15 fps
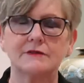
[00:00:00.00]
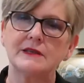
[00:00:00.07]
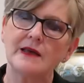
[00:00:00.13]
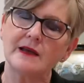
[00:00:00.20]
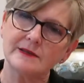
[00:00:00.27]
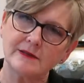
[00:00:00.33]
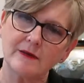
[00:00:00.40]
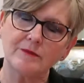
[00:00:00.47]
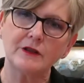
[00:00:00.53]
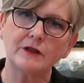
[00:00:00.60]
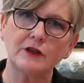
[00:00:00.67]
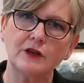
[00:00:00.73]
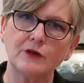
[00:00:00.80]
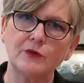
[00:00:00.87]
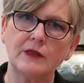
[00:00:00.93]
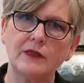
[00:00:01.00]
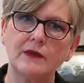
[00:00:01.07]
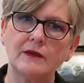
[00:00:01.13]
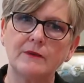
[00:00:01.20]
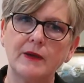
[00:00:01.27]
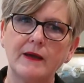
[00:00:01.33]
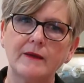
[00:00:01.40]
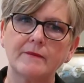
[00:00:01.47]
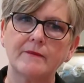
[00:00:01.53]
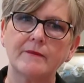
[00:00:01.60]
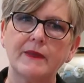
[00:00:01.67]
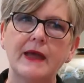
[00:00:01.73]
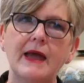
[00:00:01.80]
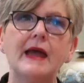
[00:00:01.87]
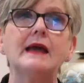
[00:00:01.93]
So that's something that you would think about.
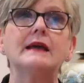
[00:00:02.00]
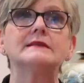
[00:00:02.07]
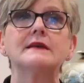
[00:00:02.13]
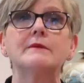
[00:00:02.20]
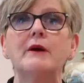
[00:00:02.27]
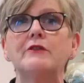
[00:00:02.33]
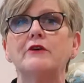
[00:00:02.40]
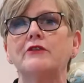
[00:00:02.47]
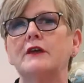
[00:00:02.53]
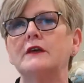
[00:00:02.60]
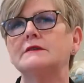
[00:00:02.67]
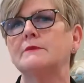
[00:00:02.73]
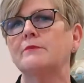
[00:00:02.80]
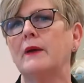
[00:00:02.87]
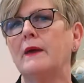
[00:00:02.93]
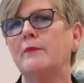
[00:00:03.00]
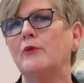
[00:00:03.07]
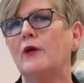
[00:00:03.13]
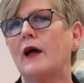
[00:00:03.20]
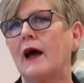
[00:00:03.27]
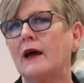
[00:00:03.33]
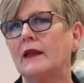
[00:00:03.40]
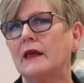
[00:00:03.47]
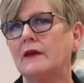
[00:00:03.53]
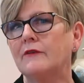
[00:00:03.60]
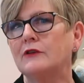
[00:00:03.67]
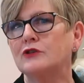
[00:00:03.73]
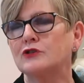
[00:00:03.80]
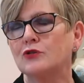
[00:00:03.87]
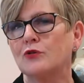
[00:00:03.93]
Some other things that people aren't
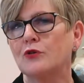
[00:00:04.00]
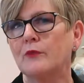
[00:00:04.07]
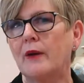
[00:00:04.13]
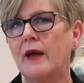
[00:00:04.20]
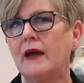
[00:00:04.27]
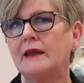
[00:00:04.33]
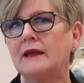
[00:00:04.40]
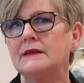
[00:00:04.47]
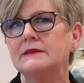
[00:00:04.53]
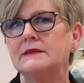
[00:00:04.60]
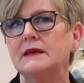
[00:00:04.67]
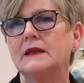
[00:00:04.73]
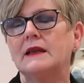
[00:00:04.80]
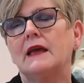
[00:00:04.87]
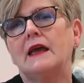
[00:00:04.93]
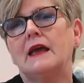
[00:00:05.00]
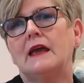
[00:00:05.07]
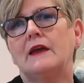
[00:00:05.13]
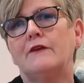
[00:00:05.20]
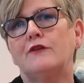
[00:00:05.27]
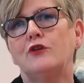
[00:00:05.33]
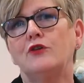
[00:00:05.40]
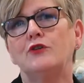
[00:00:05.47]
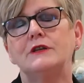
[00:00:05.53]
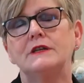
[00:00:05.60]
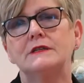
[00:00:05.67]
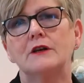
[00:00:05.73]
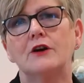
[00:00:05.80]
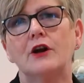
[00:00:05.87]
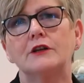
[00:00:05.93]
even sure about is that if you
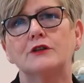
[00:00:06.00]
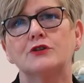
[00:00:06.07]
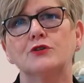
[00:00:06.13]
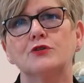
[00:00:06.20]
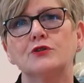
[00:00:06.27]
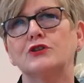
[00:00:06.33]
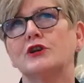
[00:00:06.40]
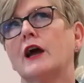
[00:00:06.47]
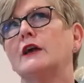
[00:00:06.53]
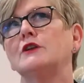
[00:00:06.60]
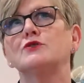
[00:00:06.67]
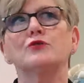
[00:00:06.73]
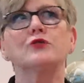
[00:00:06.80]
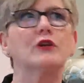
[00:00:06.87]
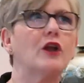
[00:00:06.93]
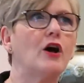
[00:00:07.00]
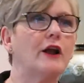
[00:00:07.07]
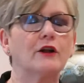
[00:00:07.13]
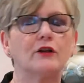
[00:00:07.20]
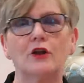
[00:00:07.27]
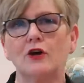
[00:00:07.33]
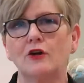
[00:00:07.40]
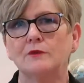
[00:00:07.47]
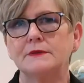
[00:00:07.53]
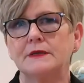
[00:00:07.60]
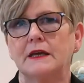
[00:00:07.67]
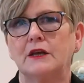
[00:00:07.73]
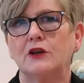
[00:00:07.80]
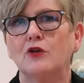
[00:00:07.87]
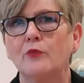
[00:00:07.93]
decide to change all the light globes
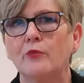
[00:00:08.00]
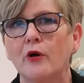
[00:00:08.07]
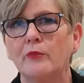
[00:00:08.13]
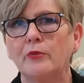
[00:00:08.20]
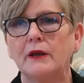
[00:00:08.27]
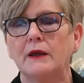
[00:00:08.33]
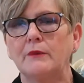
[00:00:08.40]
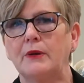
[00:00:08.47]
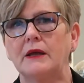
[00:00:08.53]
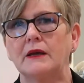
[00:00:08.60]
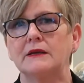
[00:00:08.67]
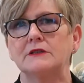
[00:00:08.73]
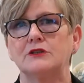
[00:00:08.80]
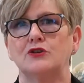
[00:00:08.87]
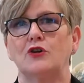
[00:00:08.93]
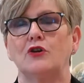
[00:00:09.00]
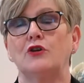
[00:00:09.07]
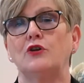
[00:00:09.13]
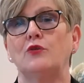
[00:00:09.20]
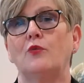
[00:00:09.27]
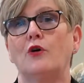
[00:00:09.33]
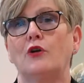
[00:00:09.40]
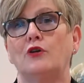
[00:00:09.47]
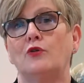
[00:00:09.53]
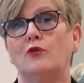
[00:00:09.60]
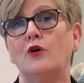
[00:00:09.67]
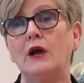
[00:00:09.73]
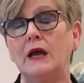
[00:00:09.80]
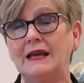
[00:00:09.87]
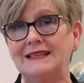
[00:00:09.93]
in your property because you want
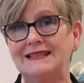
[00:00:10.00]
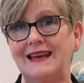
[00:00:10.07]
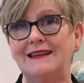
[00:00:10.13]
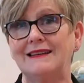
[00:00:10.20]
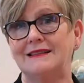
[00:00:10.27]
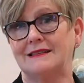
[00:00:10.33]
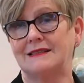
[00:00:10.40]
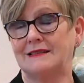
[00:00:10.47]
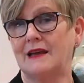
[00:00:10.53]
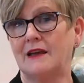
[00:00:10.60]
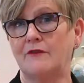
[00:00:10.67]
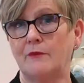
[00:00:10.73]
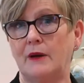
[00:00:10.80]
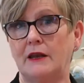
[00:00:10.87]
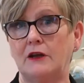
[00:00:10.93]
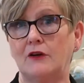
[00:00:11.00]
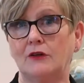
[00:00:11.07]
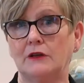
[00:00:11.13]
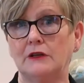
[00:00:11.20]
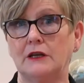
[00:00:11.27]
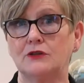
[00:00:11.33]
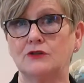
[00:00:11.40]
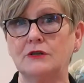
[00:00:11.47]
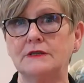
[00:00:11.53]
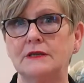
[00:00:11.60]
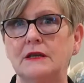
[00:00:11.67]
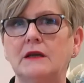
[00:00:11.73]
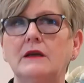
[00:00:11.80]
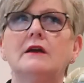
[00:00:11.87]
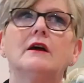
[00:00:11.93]
your tenant to save money on
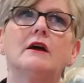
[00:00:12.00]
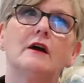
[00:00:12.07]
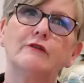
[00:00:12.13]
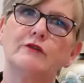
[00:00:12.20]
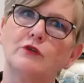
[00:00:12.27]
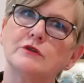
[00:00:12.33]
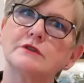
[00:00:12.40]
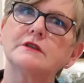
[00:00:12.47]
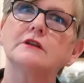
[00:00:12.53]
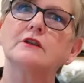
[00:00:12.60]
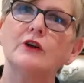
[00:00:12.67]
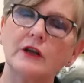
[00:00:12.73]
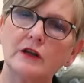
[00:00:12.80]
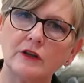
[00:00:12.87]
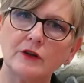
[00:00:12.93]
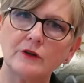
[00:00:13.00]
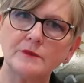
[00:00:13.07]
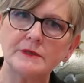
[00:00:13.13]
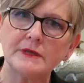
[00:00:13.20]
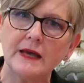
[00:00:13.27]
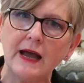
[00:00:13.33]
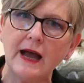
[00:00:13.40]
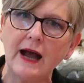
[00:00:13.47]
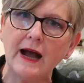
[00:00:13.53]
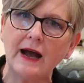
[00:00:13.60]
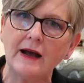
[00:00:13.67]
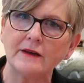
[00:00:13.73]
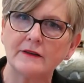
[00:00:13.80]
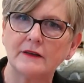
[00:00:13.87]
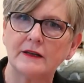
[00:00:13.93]
electricity, of course the light globes
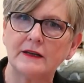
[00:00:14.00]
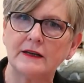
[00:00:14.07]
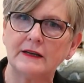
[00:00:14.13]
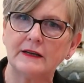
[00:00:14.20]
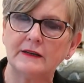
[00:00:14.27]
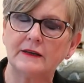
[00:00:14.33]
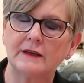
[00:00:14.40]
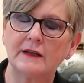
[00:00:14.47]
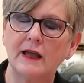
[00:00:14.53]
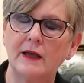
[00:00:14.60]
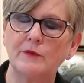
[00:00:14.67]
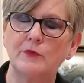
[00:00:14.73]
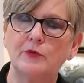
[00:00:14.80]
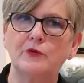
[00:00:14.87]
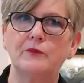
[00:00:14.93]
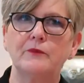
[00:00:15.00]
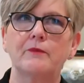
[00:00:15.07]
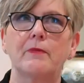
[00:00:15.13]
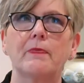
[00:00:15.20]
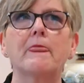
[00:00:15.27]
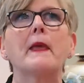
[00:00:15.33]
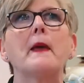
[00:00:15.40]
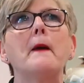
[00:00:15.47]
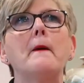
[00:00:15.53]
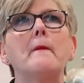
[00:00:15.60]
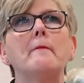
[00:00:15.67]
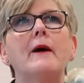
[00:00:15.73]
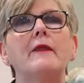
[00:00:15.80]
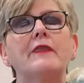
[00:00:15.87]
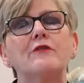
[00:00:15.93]
are claimable.
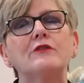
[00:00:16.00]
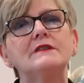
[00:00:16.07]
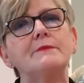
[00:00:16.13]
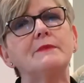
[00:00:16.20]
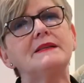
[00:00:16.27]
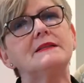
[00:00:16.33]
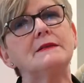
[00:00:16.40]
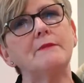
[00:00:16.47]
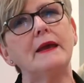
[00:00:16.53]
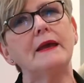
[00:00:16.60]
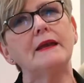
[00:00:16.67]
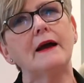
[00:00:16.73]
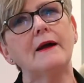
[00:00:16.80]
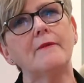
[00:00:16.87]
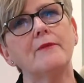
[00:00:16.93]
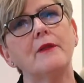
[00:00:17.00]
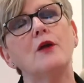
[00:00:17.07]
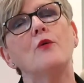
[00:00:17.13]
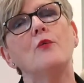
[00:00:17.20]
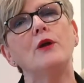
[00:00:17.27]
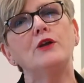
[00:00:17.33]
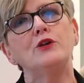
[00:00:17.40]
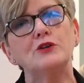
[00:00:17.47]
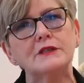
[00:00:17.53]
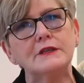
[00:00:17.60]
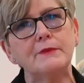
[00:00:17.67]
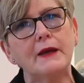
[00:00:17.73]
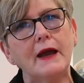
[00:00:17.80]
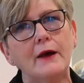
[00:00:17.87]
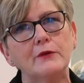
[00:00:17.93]
But there is a misdemeanor. We used to
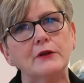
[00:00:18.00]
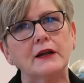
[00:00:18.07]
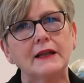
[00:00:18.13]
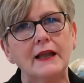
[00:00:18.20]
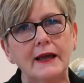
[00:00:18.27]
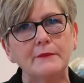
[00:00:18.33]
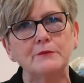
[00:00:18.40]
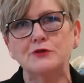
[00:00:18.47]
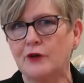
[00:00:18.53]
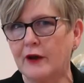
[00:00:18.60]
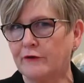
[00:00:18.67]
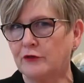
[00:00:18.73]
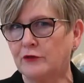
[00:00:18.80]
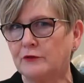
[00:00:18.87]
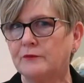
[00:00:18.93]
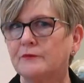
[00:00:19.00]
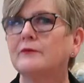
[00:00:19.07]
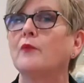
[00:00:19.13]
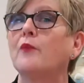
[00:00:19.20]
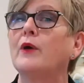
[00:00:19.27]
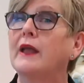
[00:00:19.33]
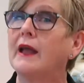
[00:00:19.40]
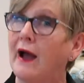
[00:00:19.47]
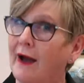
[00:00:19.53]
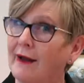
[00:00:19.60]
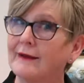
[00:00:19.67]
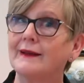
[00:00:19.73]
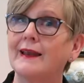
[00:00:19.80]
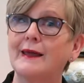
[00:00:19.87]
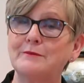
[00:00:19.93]
be able to claim travel. We
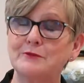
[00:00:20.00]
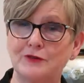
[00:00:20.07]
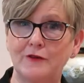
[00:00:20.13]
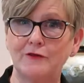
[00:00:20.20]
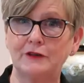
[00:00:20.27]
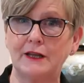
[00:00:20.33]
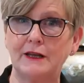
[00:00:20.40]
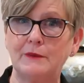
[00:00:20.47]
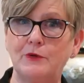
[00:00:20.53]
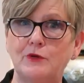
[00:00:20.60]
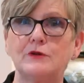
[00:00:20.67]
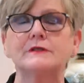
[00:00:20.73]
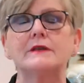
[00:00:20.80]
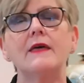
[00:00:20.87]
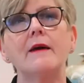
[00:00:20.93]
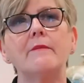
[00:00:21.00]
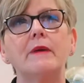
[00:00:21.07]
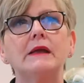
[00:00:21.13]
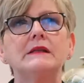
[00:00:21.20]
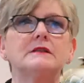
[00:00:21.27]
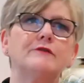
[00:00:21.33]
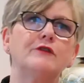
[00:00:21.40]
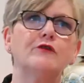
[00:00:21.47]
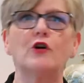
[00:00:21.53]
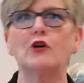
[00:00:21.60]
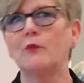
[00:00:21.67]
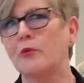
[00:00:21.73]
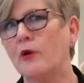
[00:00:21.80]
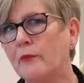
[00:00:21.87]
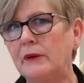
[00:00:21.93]
can't claim travel anymore. So that means if you've got a
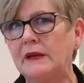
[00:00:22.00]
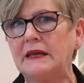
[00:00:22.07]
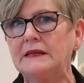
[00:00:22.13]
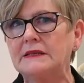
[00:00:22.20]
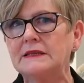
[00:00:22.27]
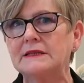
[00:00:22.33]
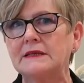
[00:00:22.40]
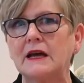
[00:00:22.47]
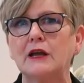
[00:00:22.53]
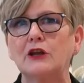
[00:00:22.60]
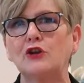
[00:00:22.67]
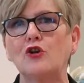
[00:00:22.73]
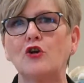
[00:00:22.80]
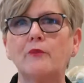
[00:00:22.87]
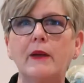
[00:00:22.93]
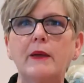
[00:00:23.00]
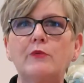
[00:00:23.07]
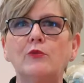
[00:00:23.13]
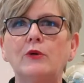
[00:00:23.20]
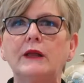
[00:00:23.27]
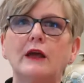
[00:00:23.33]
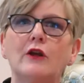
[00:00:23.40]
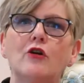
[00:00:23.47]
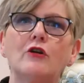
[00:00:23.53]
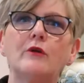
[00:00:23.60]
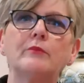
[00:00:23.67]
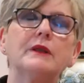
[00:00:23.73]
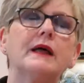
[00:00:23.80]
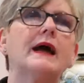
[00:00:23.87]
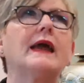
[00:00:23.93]
property interstate, people would get on a
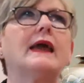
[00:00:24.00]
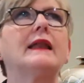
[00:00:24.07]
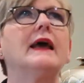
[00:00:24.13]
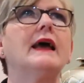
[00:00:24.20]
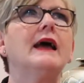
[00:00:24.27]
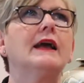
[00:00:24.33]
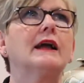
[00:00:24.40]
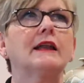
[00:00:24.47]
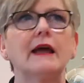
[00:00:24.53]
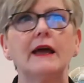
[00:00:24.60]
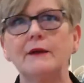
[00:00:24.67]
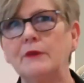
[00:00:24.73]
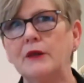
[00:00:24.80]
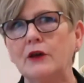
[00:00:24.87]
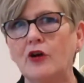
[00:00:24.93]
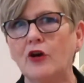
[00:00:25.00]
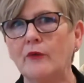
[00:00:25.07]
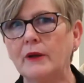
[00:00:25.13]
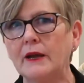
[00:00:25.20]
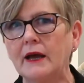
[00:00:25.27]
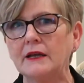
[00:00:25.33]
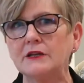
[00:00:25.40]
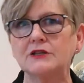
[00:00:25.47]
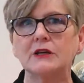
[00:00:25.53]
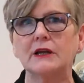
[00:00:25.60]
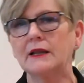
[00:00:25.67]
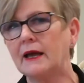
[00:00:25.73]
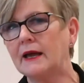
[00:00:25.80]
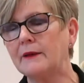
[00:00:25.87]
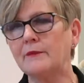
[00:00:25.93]
plane, claim the accommodation,
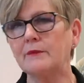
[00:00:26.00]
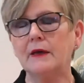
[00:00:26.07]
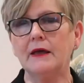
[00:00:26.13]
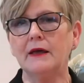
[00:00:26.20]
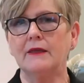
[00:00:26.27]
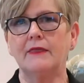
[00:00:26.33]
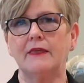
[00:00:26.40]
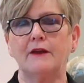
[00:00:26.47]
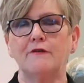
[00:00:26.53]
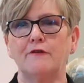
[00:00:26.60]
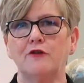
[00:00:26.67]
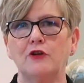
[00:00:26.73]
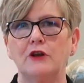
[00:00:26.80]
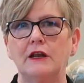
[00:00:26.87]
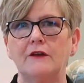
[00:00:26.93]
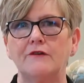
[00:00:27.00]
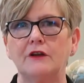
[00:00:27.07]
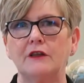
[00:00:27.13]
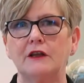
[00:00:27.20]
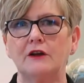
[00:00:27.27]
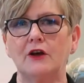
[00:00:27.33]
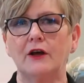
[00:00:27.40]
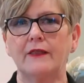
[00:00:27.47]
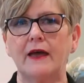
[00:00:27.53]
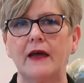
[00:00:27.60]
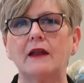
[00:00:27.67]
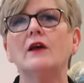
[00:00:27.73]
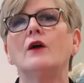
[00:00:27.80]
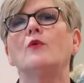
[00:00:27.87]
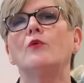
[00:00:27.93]
claim their food and everything like
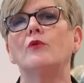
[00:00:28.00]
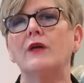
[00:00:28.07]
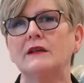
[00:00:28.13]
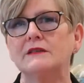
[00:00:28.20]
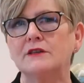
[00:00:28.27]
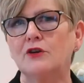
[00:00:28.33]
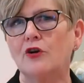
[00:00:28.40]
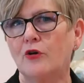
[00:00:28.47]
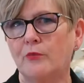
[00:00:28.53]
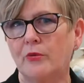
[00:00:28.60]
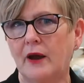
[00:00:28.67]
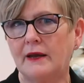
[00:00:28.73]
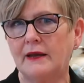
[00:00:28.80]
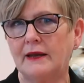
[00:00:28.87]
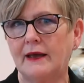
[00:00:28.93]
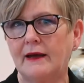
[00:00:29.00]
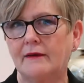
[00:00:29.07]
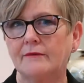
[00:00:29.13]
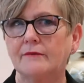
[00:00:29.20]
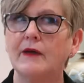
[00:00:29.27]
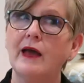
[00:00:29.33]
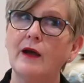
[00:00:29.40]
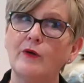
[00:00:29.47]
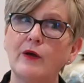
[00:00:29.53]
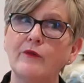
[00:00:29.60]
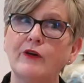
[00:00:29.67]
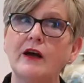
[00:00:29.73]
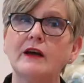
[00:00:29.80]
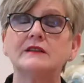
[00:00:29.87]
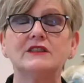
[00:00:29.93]
that. Well, that's a no-brainer now.
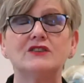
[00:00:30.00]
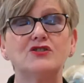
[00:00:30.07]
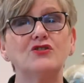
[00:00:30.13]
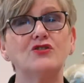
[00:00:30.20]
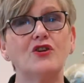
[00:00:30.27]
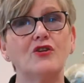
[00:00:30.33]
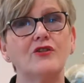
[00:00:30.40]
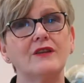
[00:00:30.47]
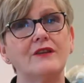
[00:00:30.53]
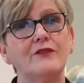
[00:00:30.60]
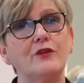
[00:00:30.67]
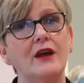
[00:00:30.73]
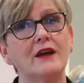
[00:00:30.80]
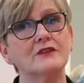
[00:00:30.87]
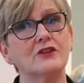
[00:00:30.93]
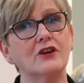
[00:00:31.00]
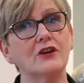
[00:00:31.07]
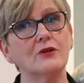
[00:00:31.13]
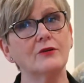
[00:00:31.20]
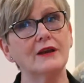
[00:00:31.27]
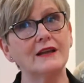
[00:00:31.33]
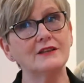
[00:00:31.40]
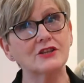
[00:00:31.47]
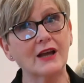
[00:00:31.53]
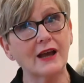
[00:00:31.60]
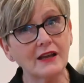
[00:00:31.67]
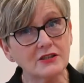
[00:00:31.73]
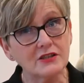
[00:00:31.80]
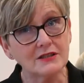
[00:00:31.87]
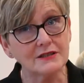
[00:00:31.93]
However, did you know that if you had to go to an
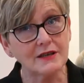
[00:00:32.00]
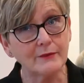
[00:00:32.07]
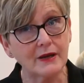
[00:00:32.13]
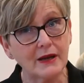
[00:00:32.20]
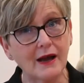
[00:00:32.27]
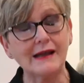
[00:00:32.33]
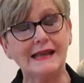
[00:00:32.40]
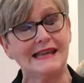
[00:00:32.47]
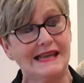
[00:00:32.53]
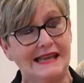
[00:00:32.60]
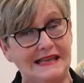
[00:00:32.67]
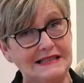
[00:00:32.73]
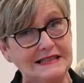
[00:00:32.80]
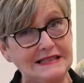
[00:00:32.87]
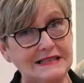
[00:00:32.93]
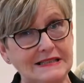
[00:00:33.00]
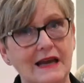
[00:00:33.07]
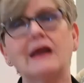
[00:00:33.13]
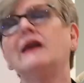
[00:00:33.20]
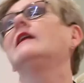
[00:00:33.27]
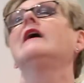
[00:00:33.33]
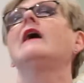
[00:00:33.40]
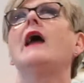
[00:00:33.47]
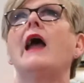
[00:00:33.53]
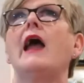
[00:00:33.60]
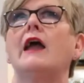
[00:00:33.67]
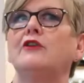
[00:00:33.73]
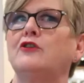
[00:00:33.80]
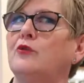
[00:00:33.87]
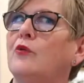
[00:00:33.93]
education seminar interstate
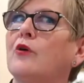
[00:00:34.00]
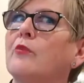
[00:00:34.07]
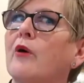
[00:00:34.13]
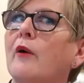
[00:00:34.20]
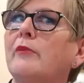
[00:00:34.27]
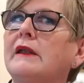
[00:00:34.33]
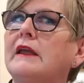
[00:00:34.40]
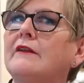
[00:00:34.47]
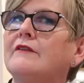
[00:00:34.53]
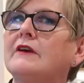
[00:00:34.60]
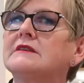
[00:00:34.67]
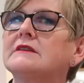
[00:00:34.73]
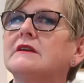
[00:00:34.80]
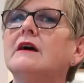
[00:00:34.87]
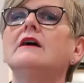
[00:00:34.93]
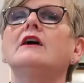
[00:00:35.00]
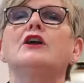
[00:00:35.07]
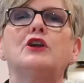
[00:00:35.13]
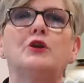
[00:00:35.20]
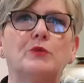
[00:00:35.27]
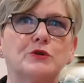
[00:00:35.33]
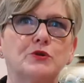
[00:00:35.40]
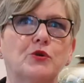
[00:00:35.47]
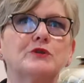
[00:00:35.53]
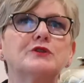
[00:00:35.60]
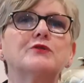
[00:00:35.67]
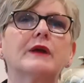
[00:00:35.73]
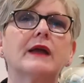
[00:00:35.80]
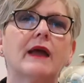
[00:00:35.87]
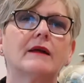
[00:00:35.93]
and you were a property investor, you would talk to
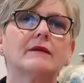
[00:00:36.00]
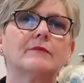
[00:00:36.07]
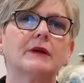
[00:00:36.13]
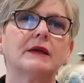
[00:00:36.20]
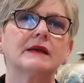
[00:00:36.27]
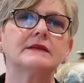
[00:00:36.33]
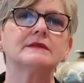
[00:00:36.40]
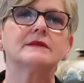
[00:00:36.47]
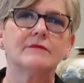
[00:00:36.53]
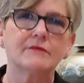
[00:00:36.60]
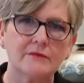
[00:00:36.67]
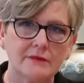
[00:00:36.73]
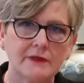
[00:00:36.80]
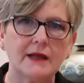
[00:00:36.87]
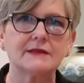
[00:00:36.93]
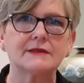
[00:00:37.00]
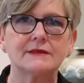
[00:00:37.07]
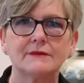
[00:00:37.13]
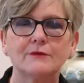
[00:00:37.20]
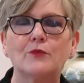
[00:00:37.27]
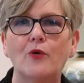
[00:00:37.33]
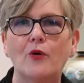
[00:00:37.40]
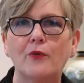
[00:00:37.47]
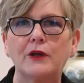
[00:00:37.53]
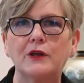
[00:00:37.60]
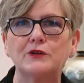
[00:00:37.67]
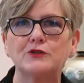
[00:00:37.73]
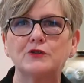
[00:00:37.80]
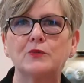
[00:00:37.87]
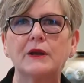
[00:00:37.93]
your accountant because that's what we
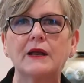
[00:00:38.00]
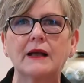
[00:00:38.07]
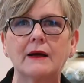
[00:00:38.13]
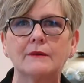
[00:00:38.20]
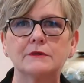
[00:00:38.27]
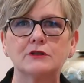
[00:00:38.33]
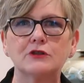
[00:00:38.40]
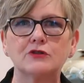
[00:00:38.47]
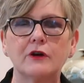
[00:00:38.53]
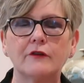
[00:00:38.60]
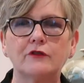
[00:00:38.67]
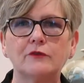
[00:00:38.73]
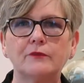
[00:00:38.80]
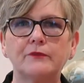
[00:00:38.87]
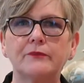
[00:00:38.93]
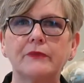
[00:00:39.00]
can do when it comes to travel.